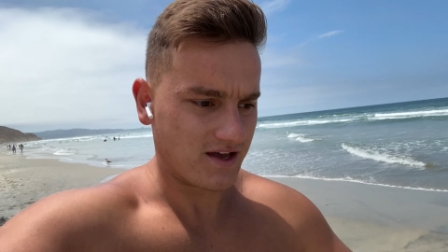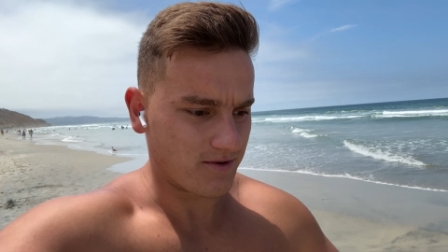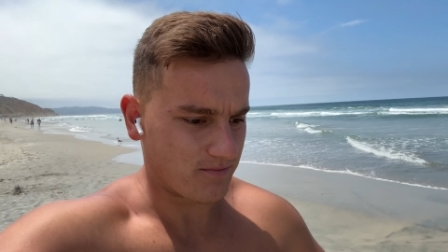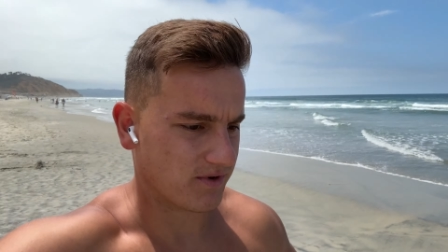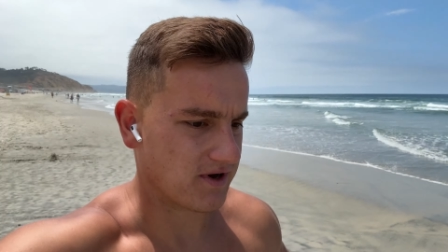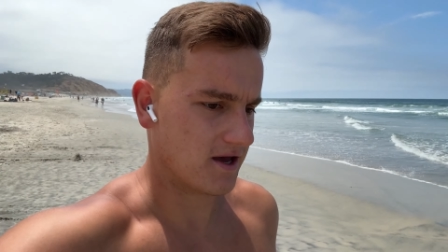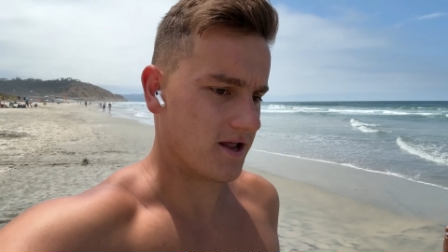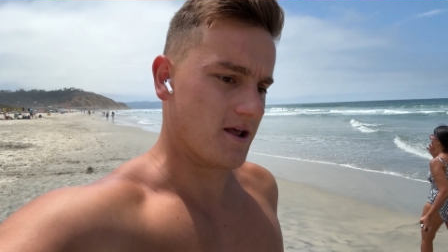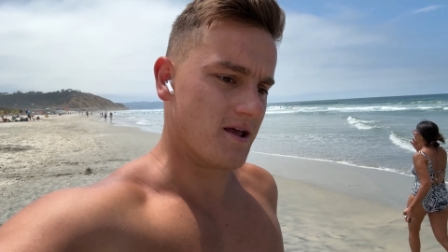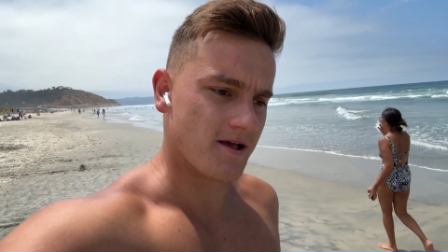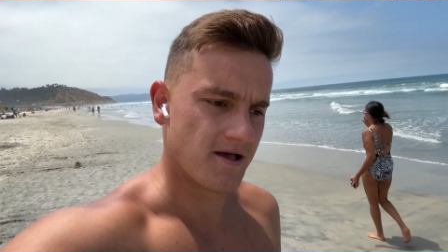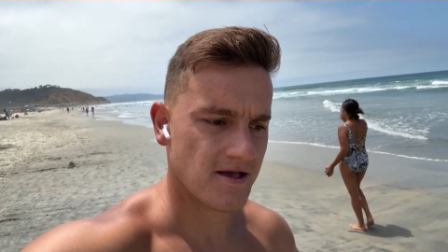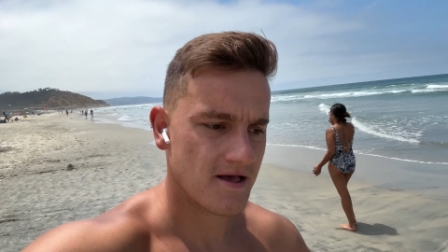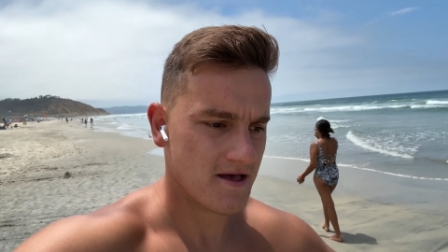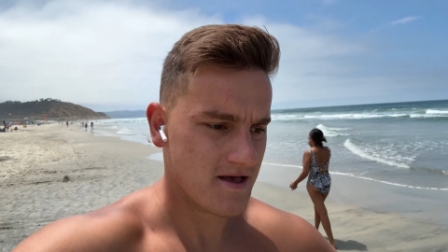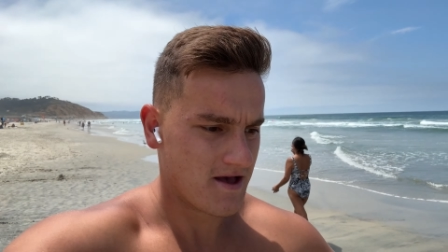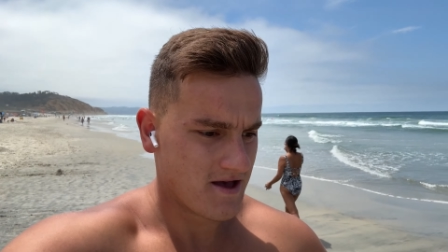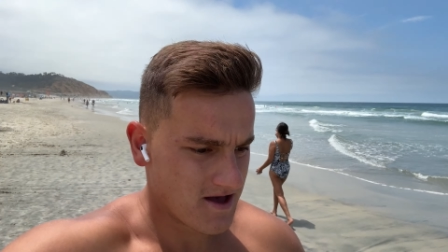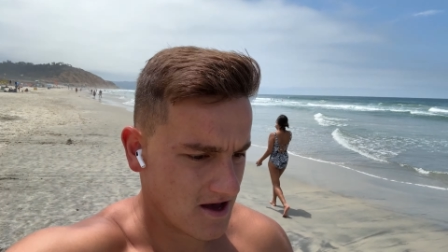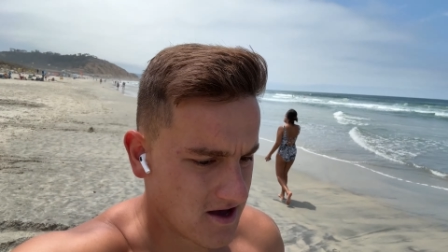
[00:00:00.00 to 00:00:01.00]
but
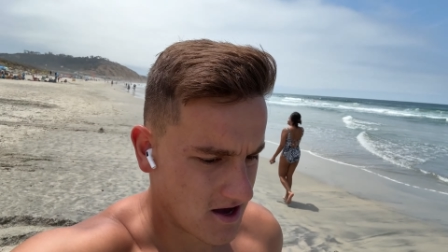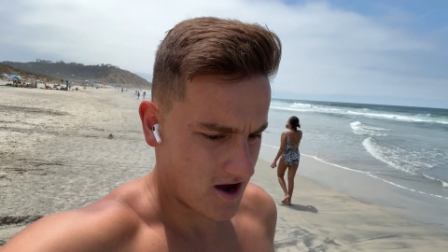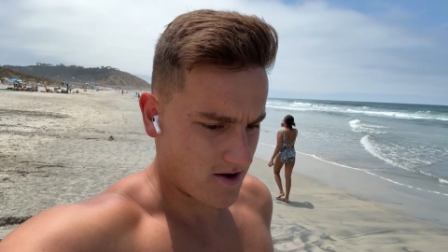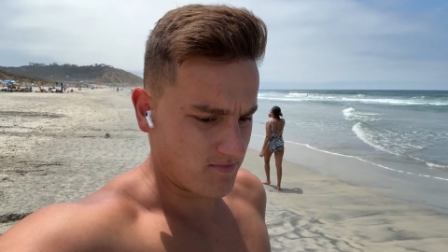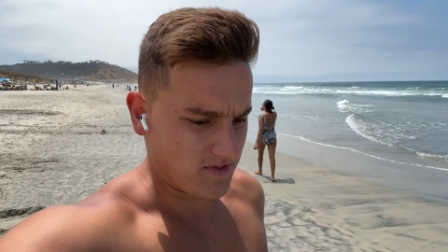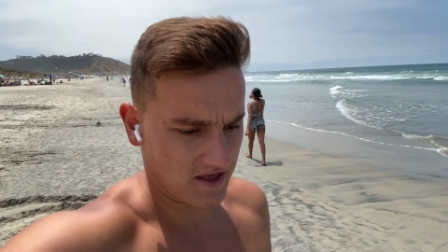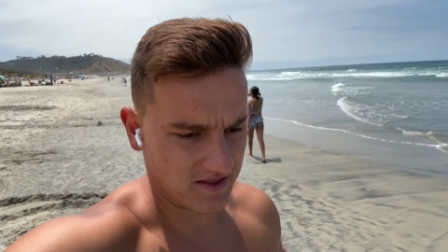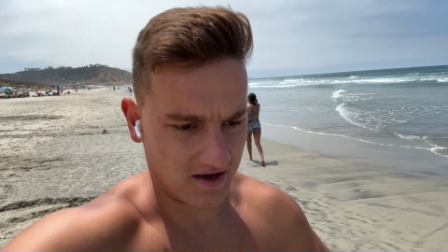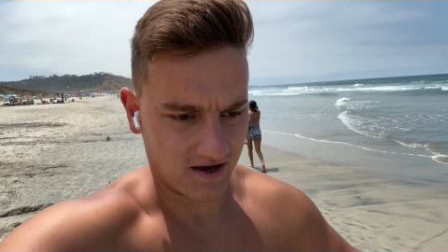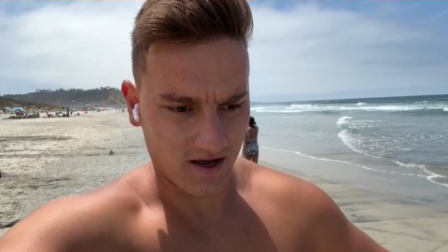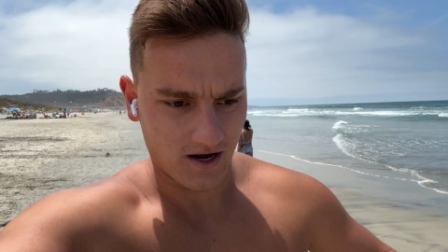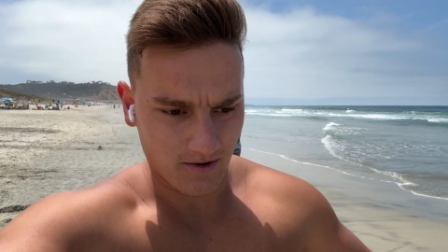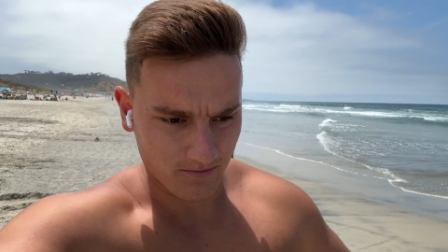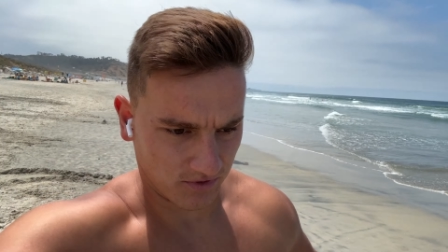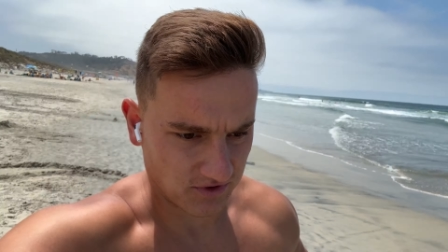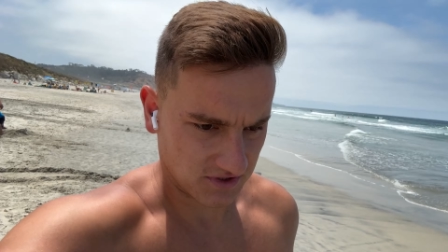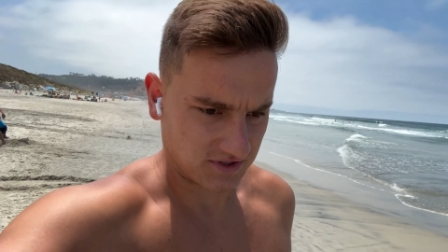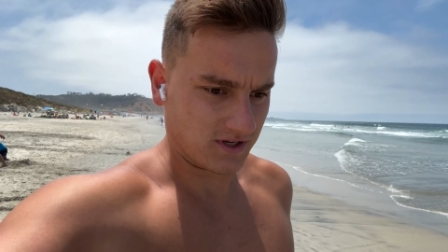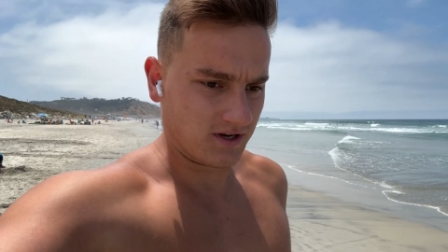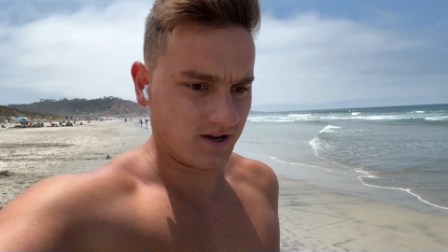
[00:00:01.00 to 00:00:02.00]
I'm not that kind of
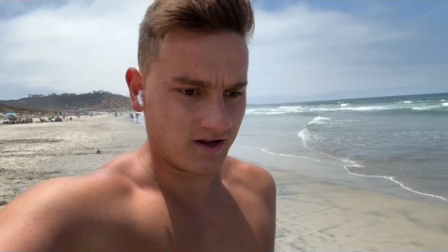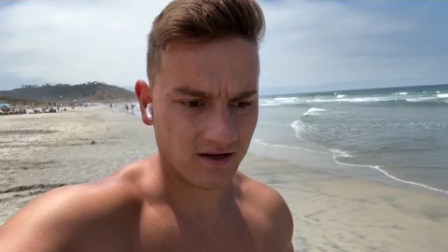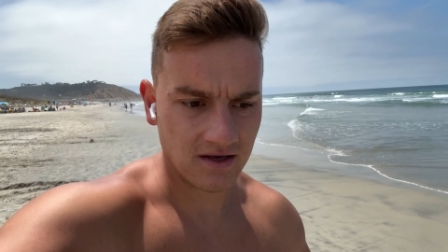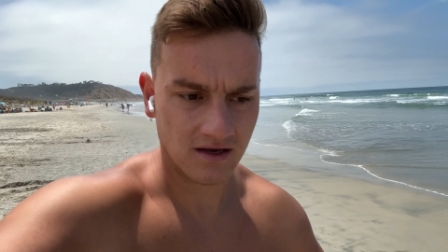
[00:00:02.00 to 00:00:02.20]
person.